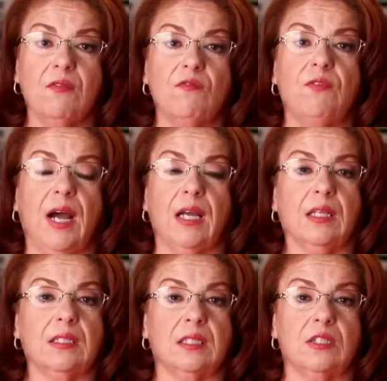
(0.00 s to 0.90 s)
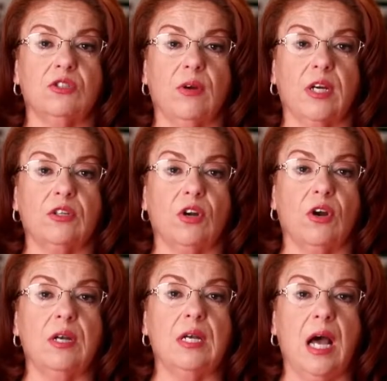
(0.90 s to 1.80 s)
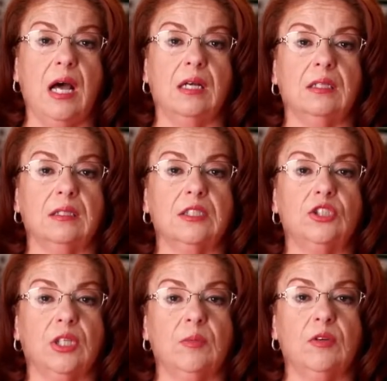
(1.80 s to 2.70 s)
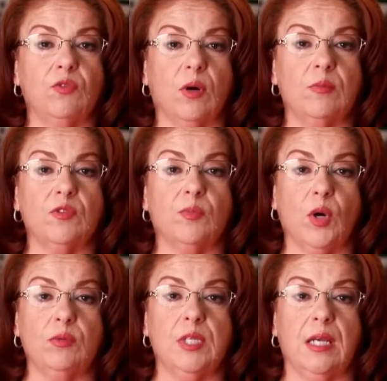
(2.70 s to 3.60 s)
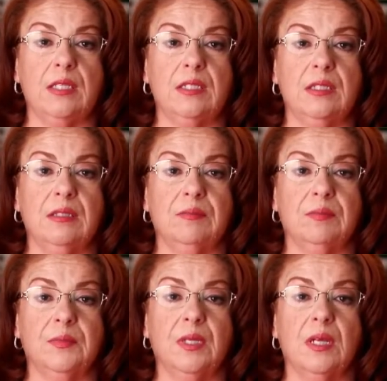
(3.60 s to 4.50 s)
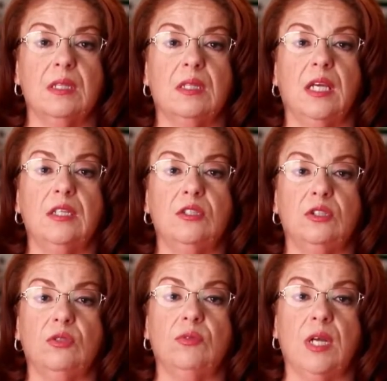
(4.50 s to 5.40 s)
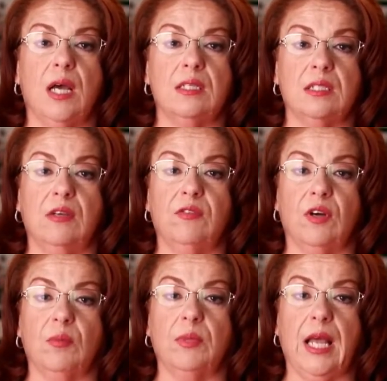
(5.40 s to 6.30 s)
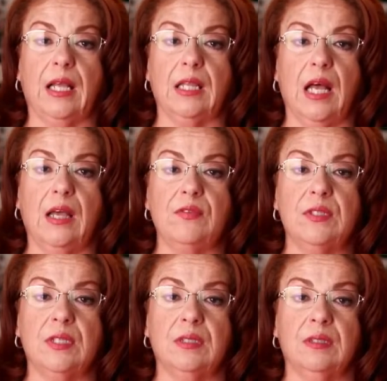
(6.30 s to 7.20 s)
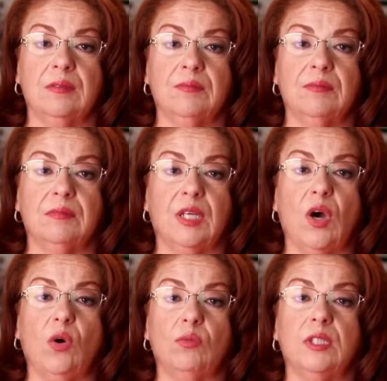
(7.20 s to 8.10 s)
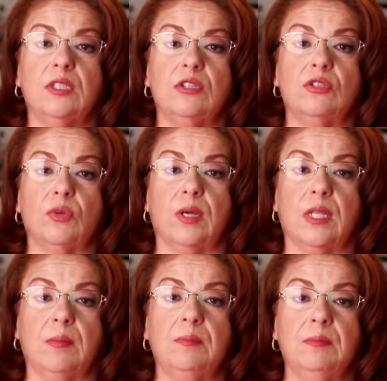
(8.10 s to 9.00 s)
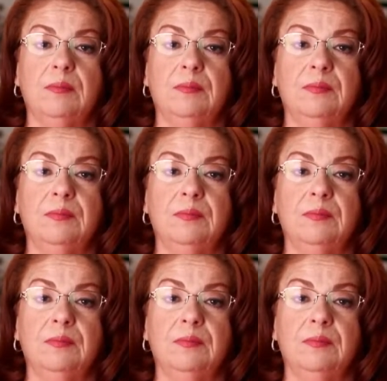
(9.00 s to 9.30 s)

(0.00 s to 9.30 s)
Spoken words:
Violence and destruction are not legitimate forms of protest. They do not safeguard Black lives. They only destroy them.